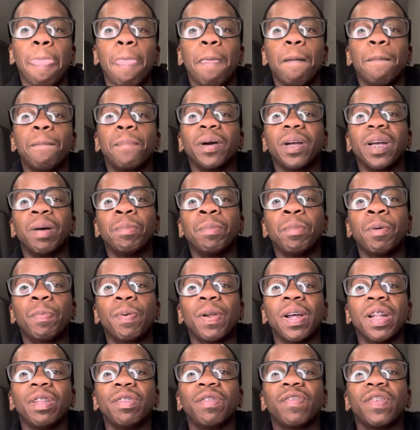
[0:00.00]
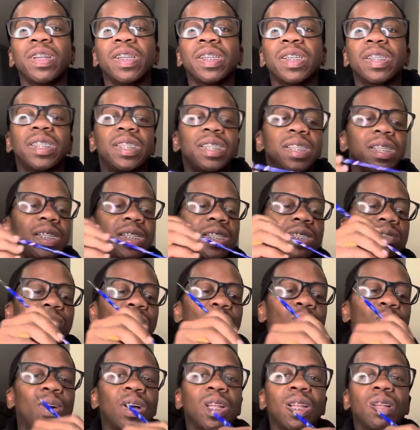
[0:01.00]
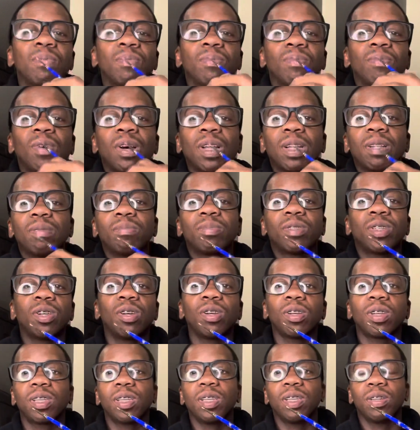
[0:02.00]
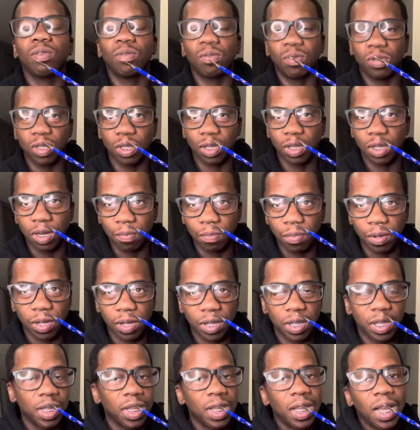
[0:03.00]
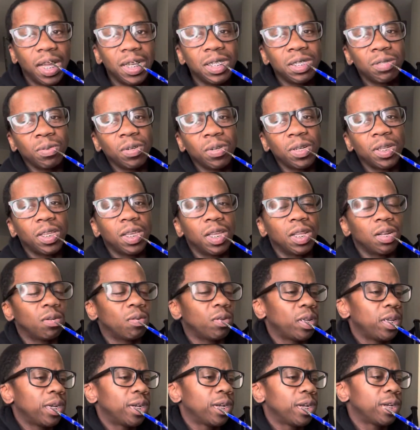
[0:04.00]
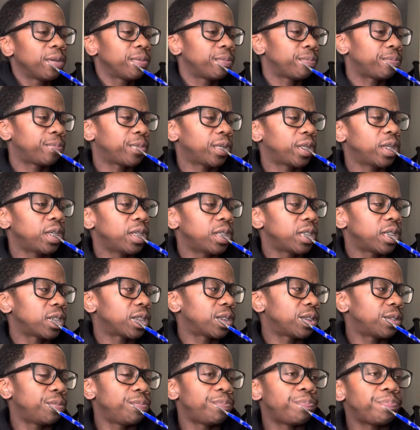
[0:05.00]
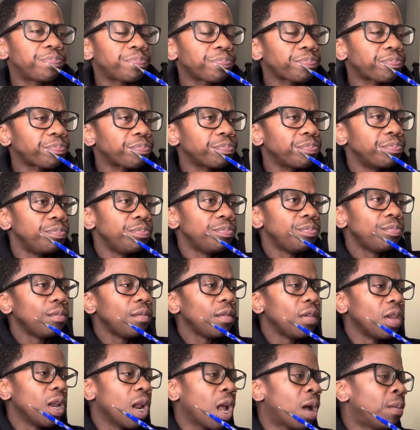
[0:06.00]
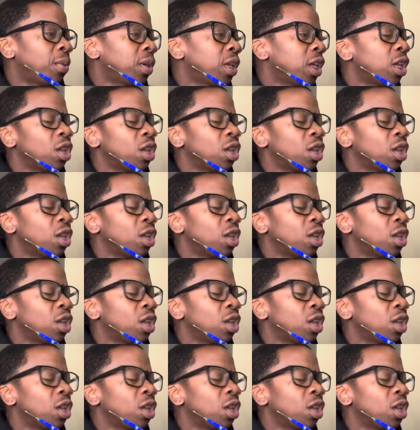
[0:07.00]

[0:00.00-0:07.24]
But I'm gonna probably finish these while I'm talking on your hair. But I just want to get on here because I'm gonna give